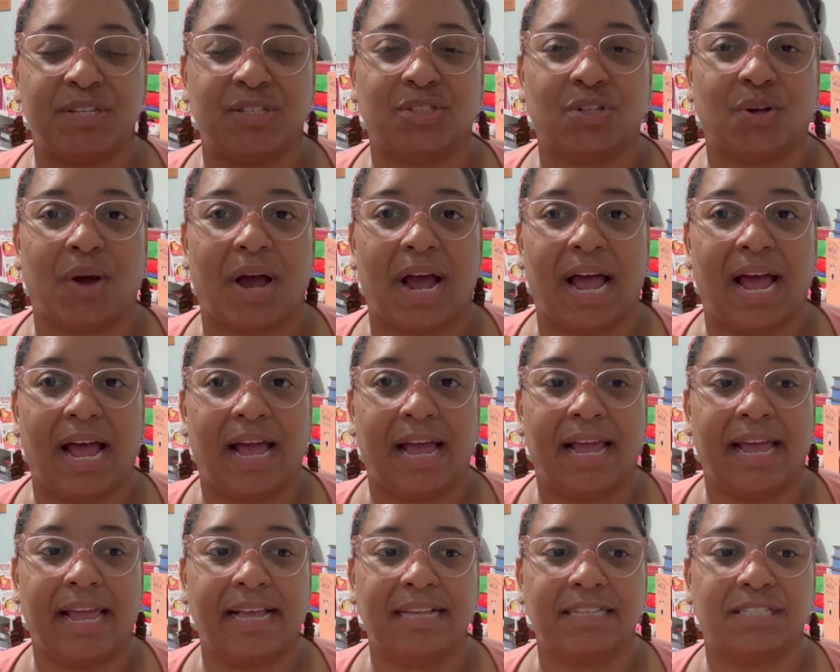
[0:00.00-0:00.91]
So
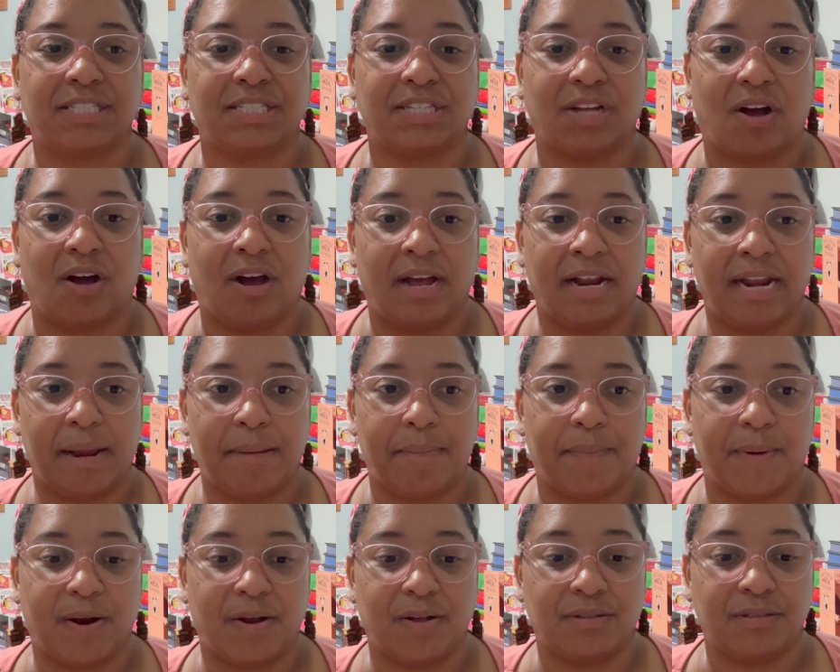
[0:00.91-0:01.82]
I saw it at
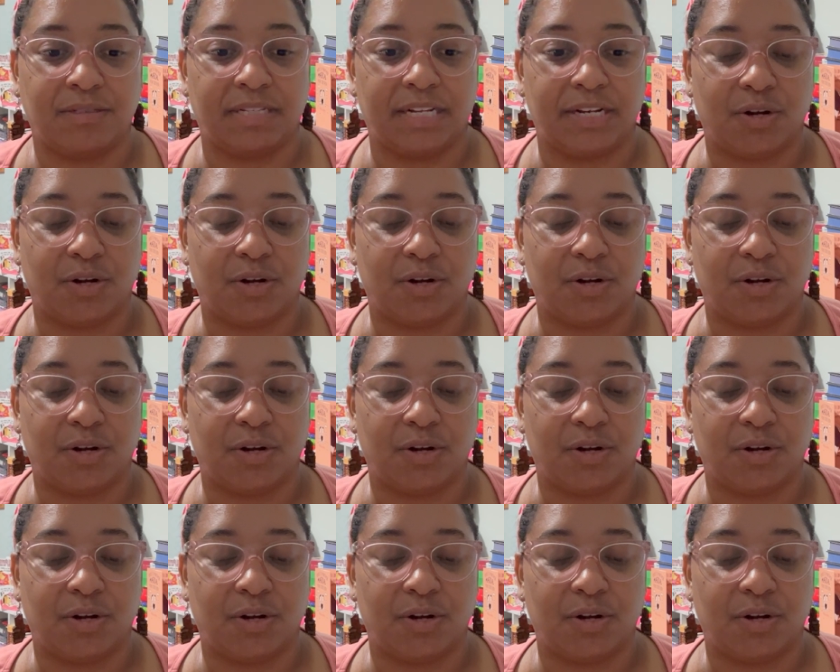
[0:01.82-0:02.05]
Barnes &